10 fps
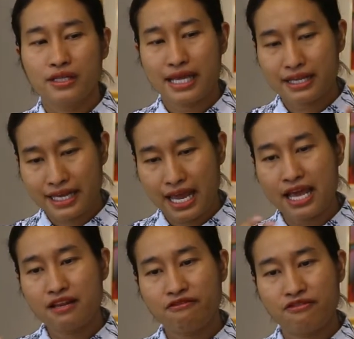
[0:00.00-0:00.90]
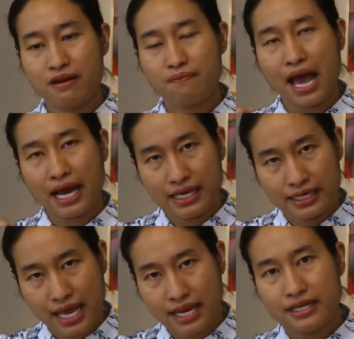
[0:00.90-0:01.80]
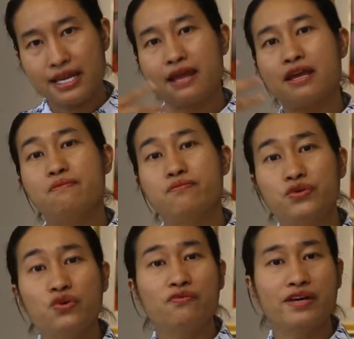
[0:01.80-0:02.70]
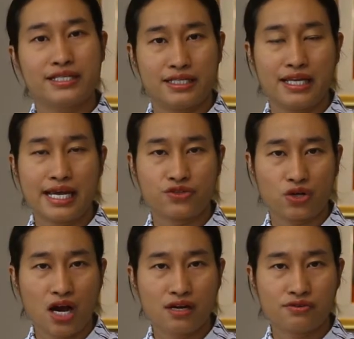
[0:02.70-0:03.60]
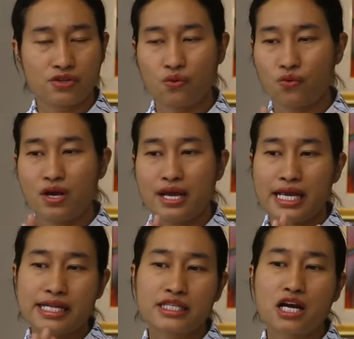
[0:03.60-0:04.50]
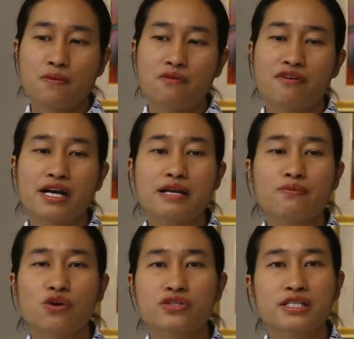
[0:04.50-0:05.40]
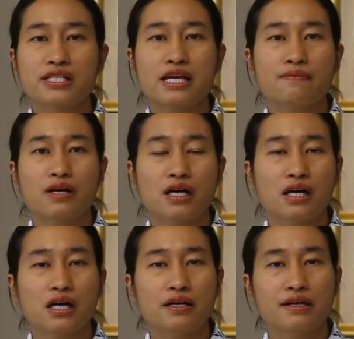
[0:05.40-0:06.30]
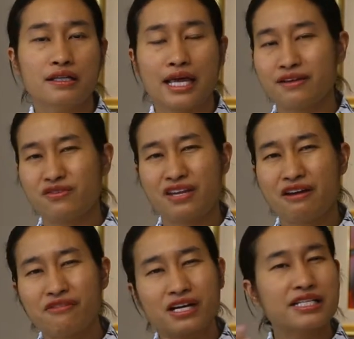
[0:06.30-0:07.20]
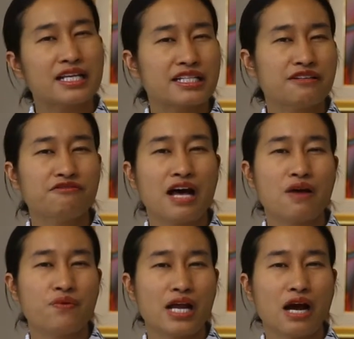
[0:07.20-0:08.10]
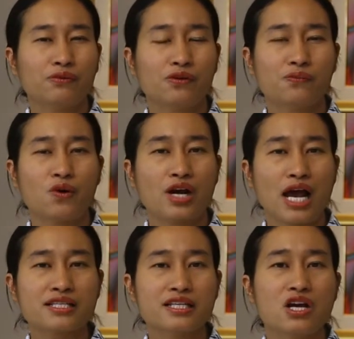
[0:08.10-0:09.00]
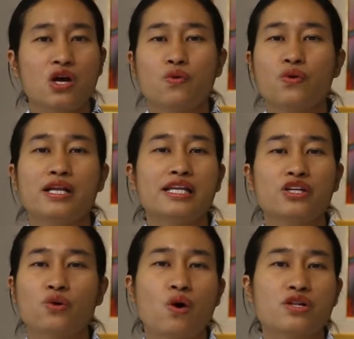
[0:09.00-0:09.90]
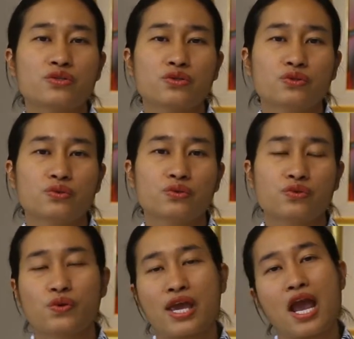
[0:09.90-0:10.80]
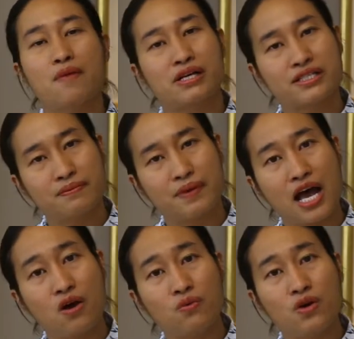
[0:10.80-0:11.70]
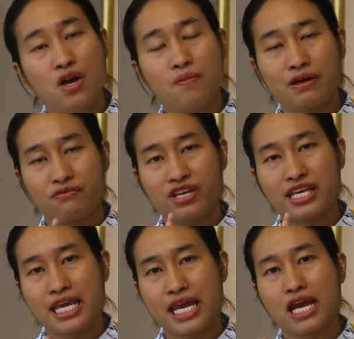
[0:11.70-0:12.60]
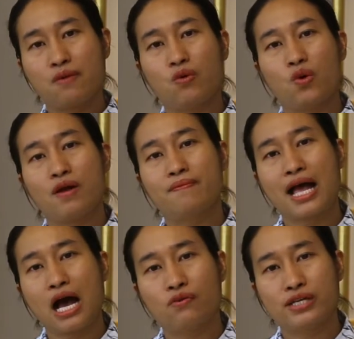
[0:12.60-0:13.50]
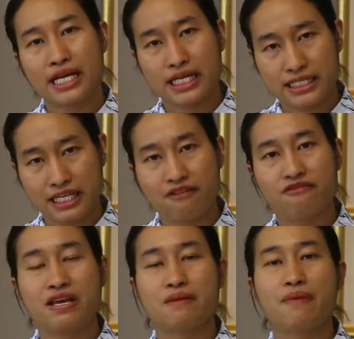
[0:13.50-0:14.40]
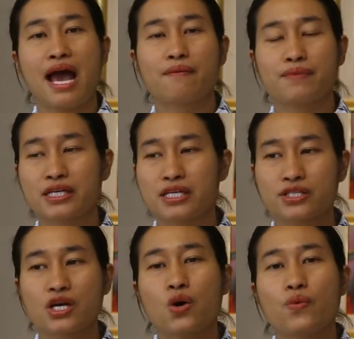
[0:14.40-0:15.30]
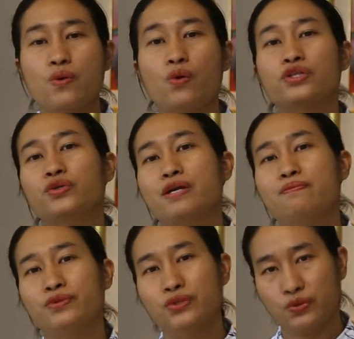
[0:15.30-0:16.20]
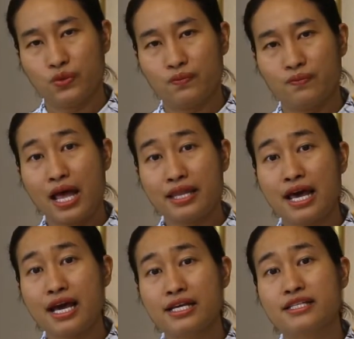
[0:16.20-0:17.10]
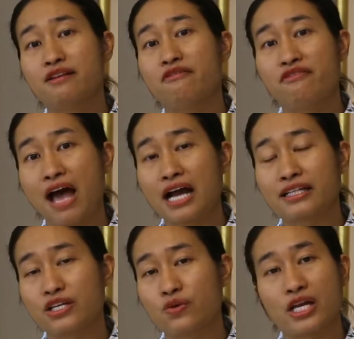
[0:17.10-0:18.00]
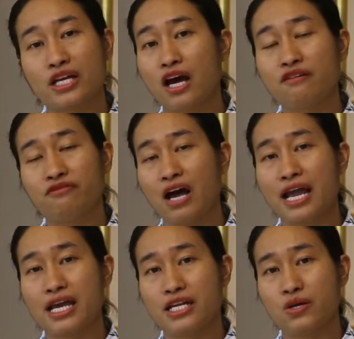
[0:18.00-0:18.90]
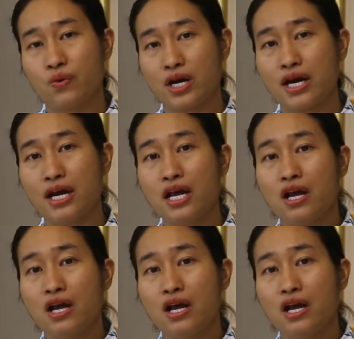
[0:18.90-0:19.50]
they gain the feedback and then they improve it later on. So in terms of very positive, like they're very satisfied with our products, we really don't want to care much about, but we care more about negative feedback because we want to improve. And that is the fact that you cannot find anywhere,